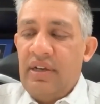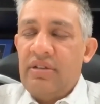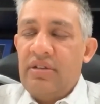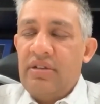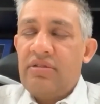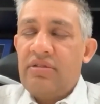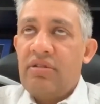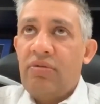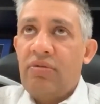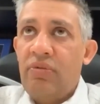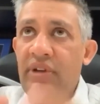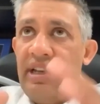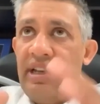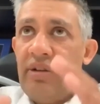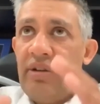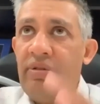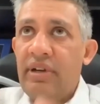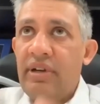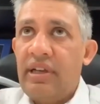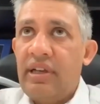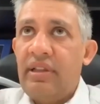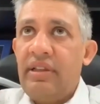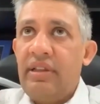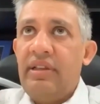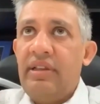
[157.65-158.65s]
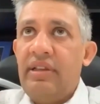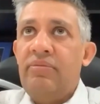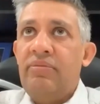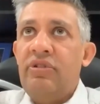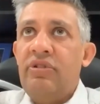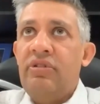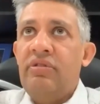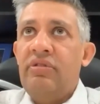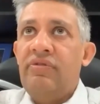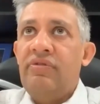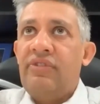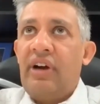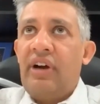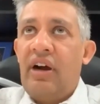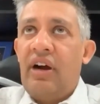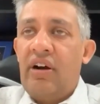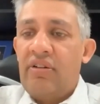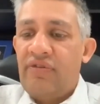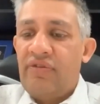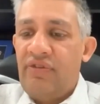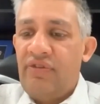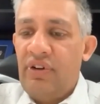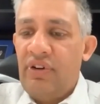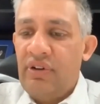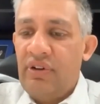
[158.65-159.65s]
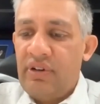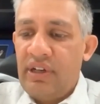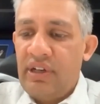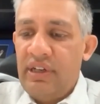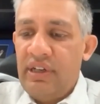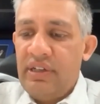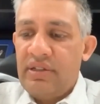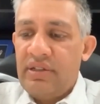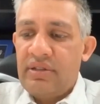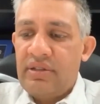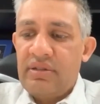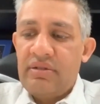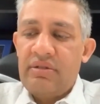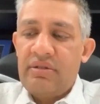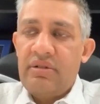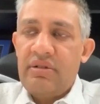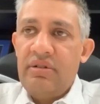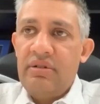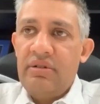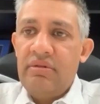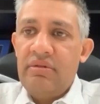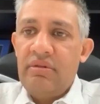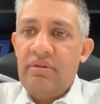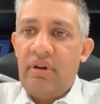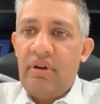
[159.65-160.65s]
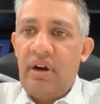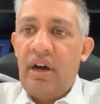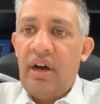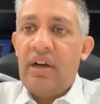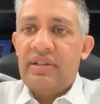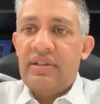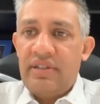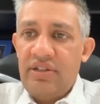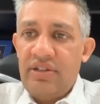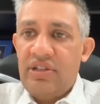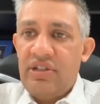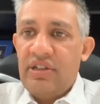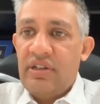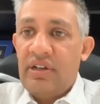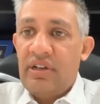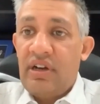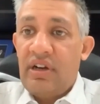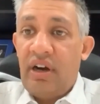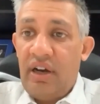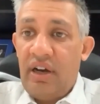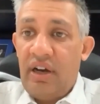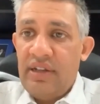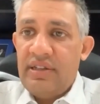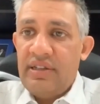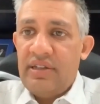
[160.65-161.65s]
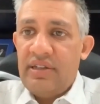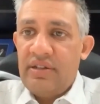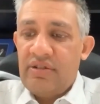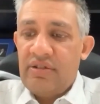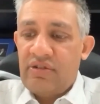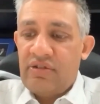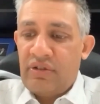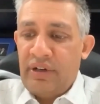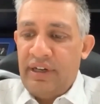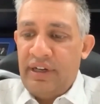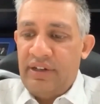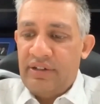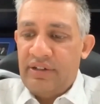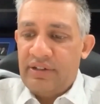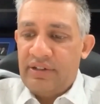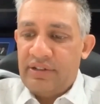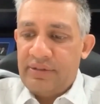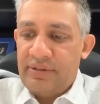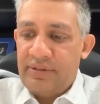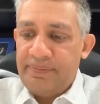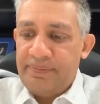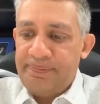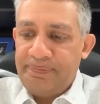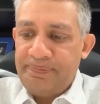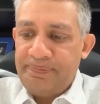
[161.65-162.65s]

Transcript: So we quickly moved our focus to oxygen concentrators.